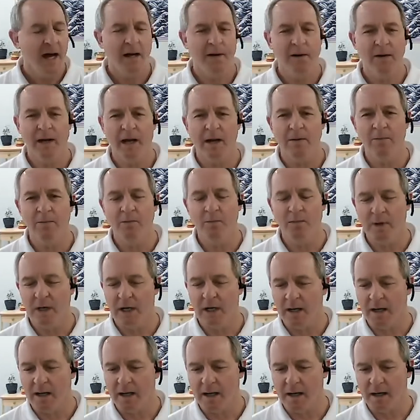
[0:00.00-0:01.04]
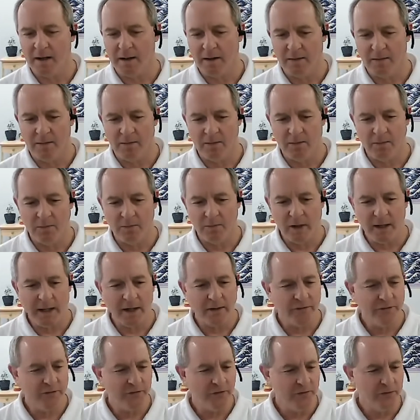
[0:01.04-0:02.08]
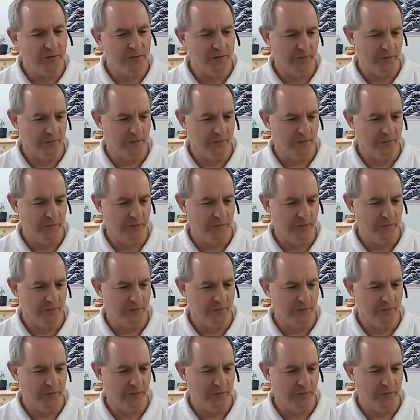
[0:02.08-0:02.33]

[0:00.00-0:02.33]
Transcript: Uh, and uh, what I'll do,